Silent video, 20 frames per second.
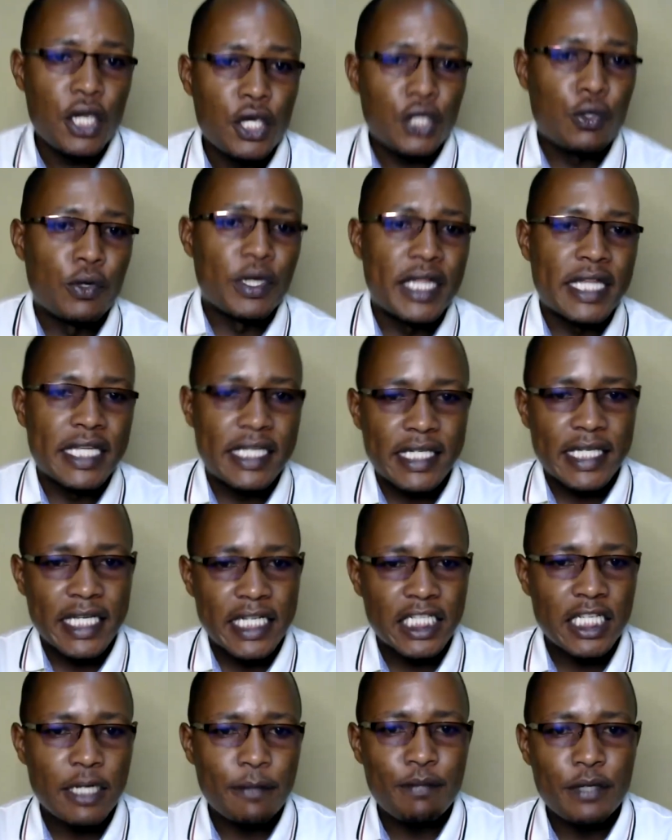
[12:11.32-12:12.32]
You are the
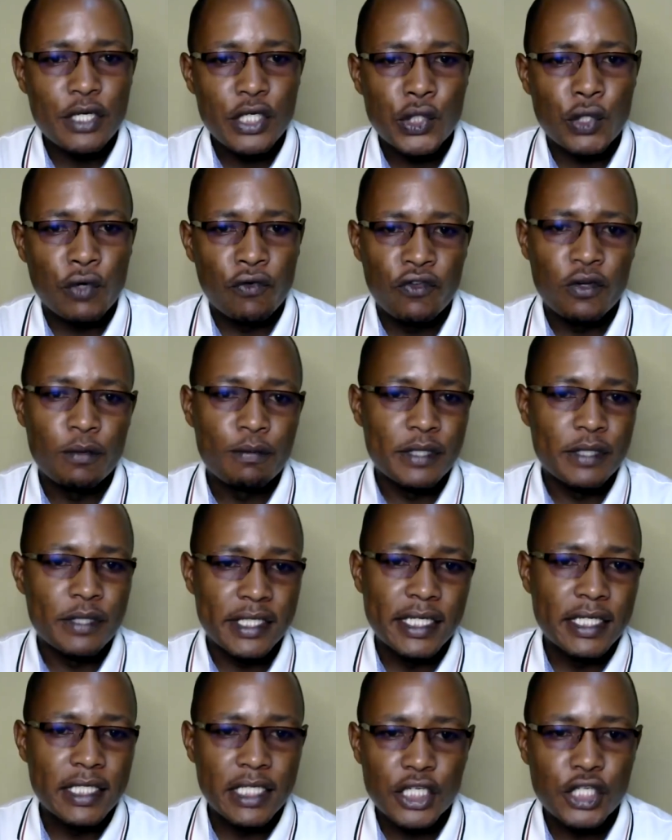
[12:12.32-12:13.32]
centerpiece of your
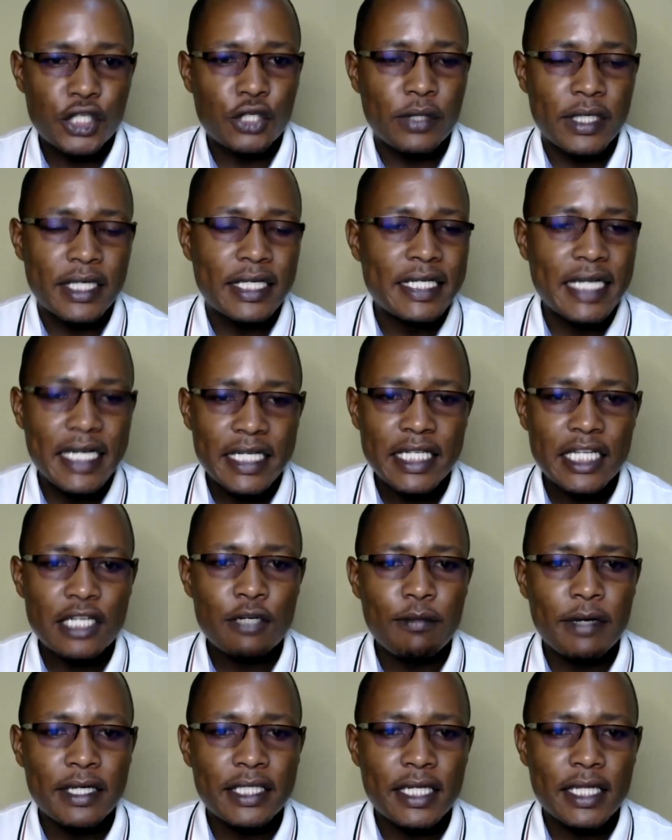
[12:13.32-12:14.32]
presentation. It
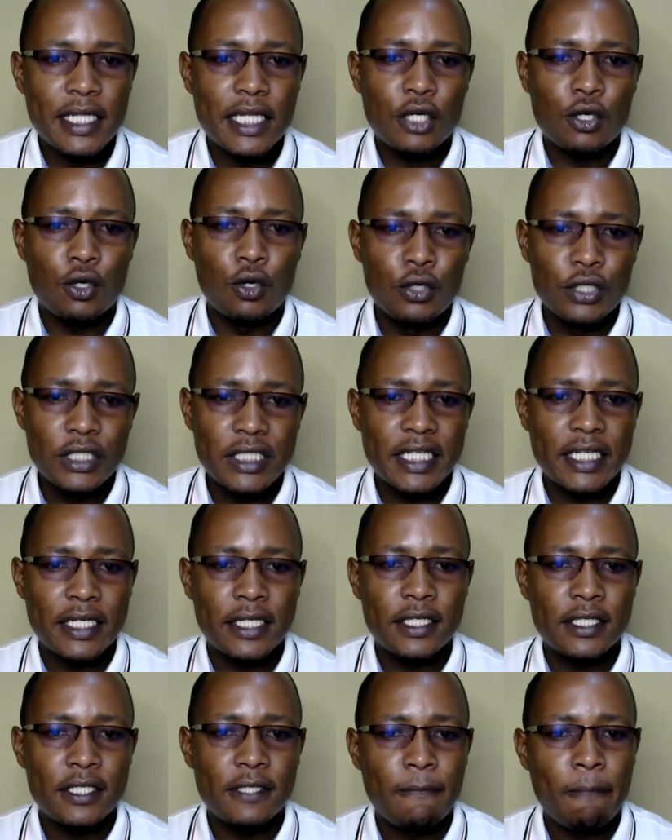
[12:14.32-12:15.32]
doesn't matter the
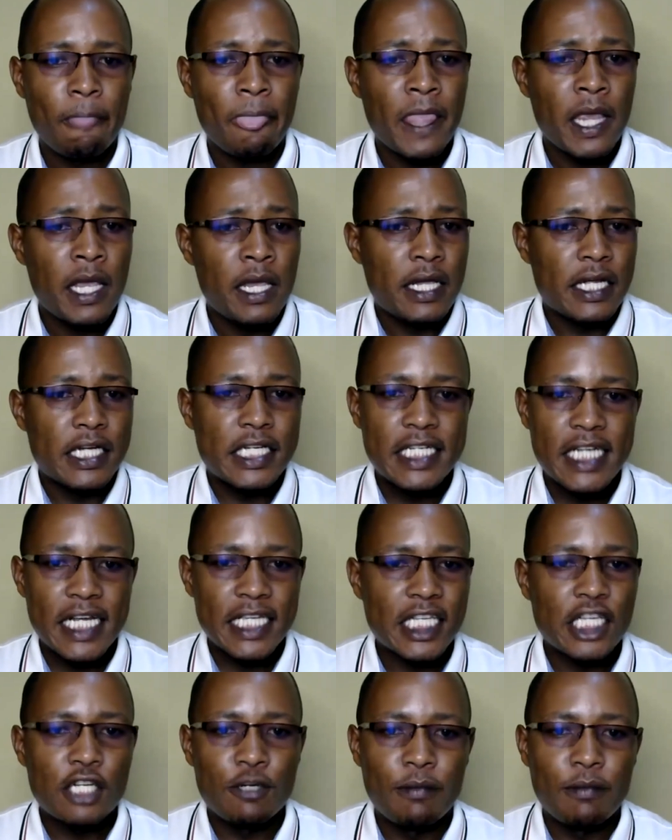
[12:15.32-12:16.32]
content. It
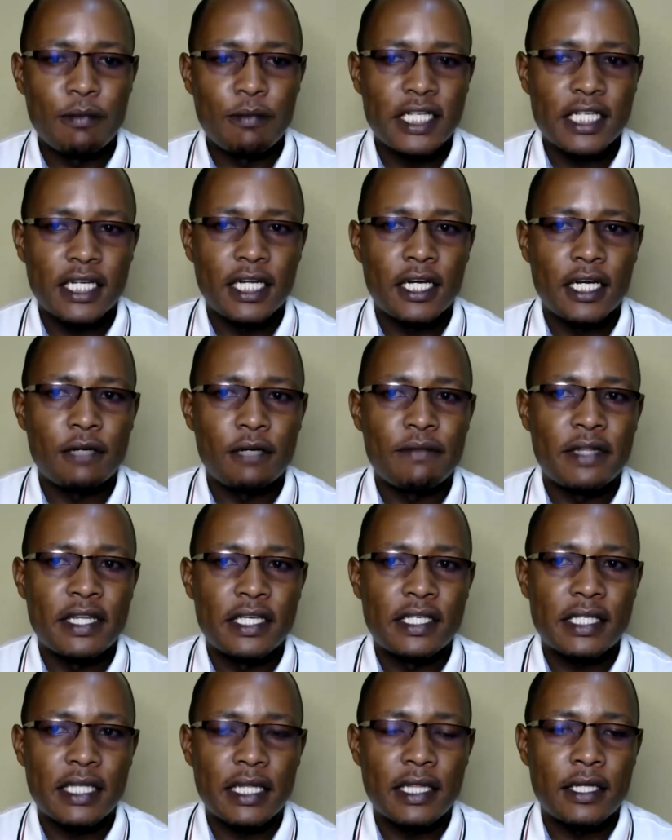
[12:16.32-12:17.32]
doesn't matter
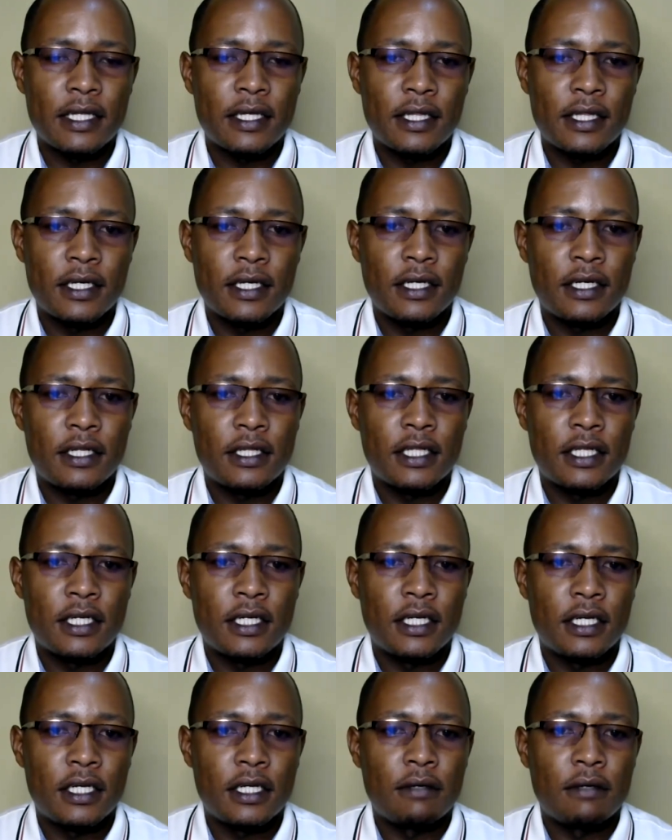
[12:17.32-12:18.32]

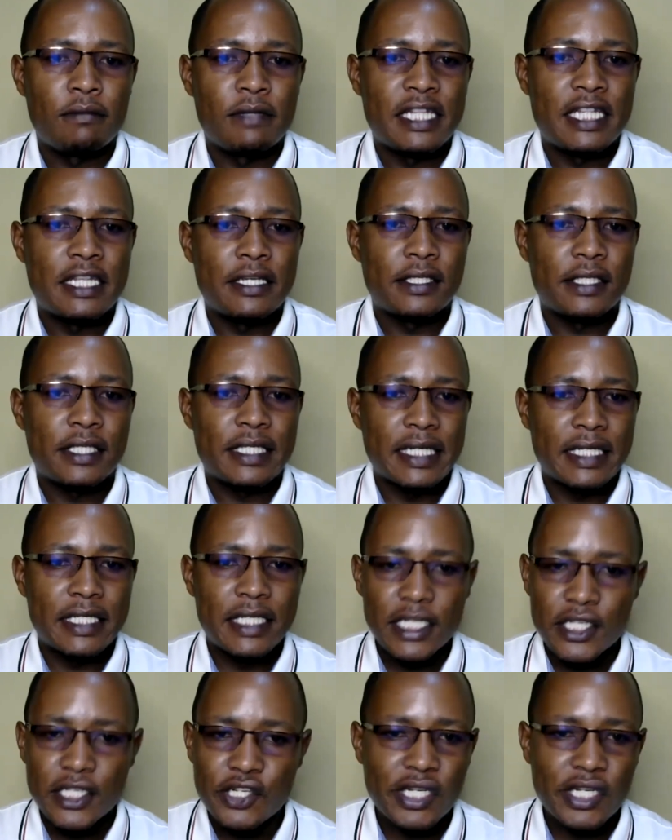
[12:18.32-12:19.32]
the
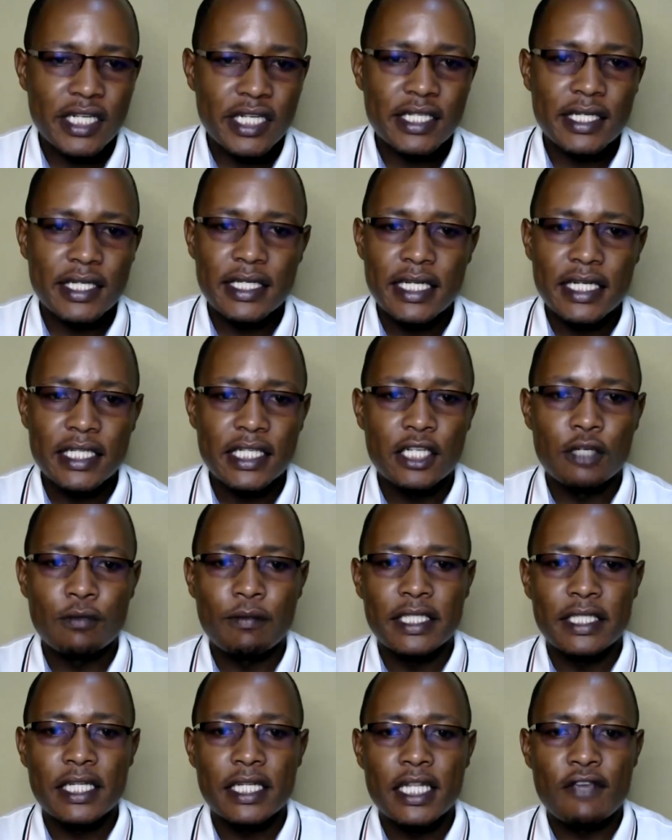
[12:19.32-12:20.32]
statistics. It doesn't
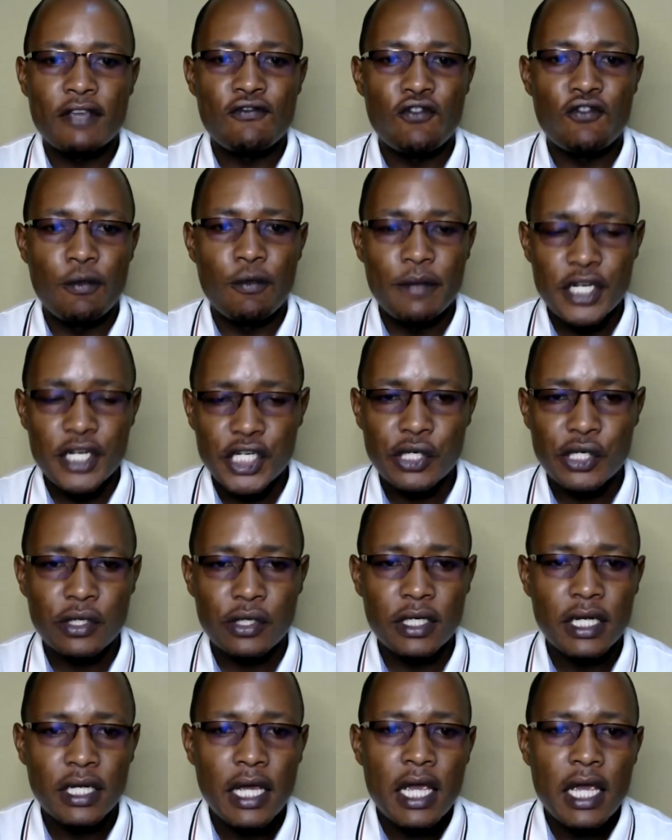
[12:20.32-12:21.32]
matter the
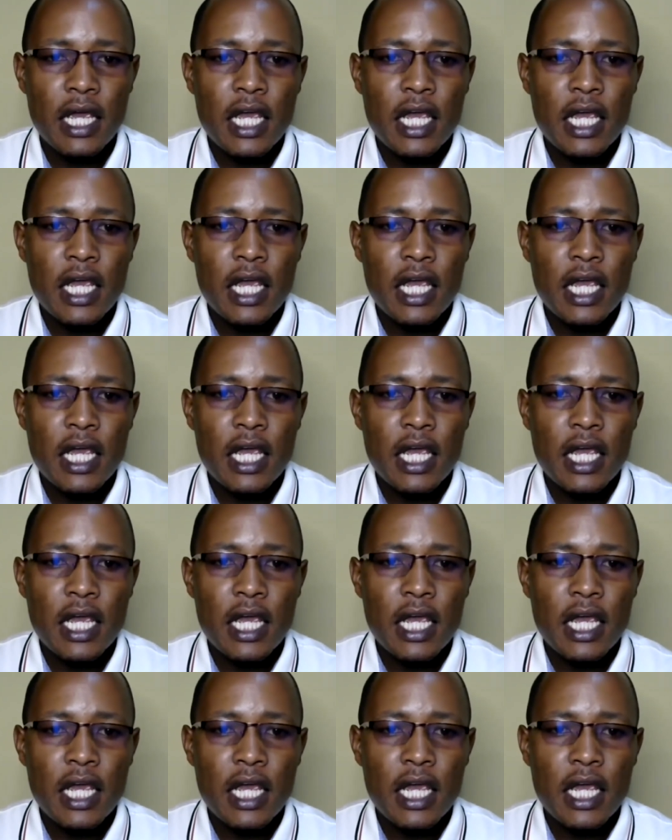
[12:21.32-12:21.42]
information.